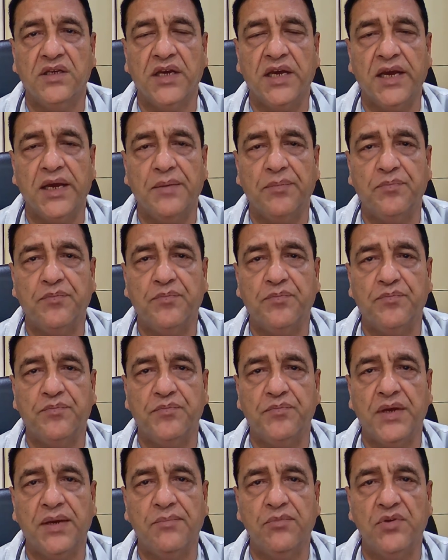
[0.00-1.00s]
they have
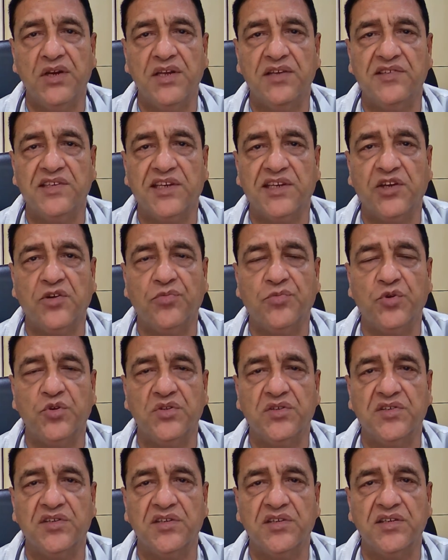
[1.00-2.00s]
ambulance equipped
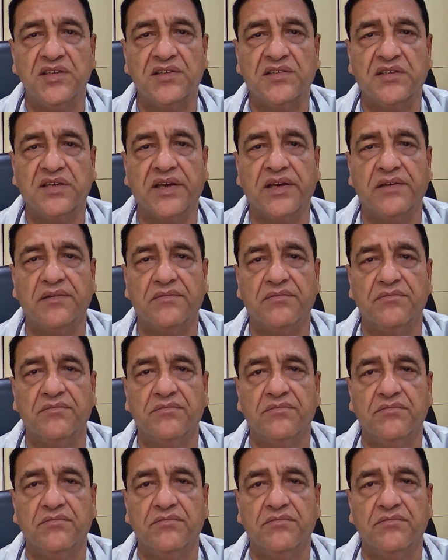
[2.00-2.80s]
with CT scan.